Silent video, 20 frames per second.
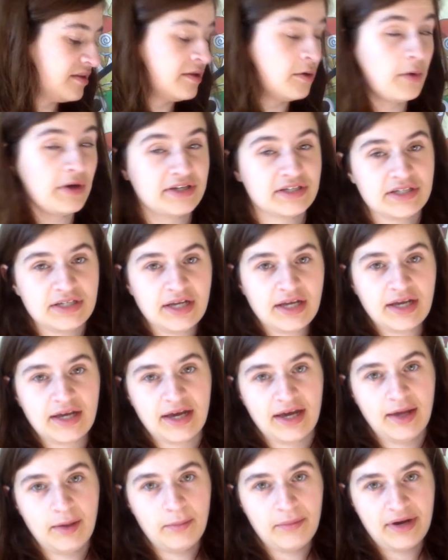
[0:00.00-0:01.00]
The Westing
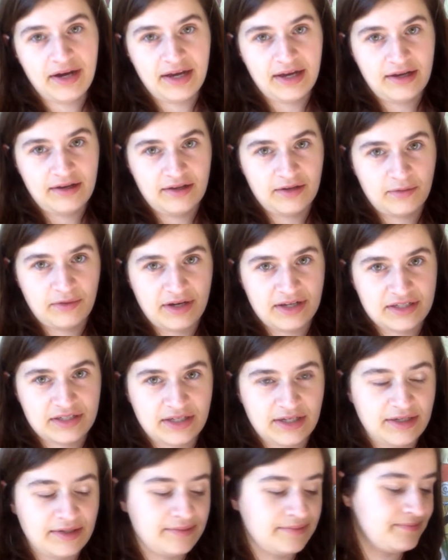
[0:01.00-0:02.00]
Game by Ellen
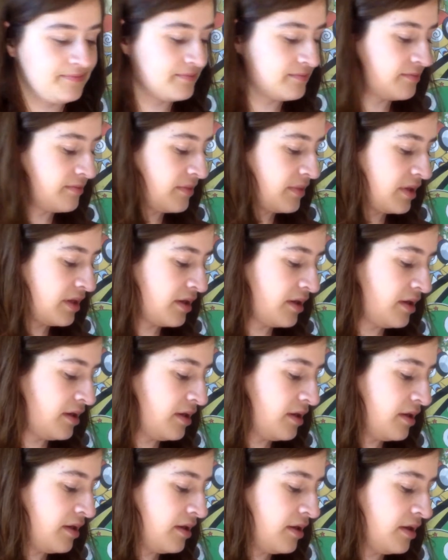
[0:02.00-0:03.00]
Raskin.
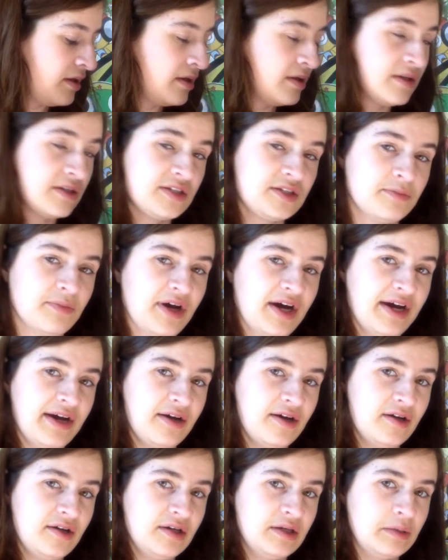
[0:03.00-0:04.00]

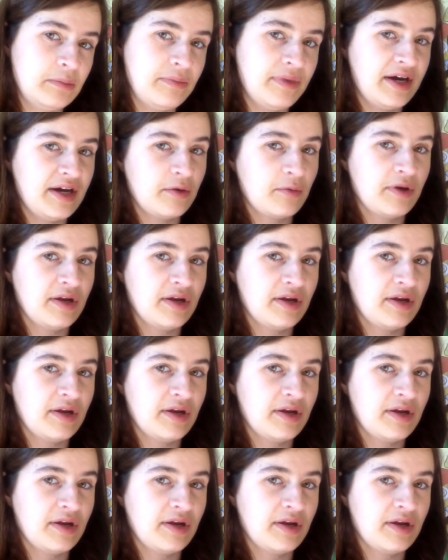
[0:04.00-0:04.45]
Smile by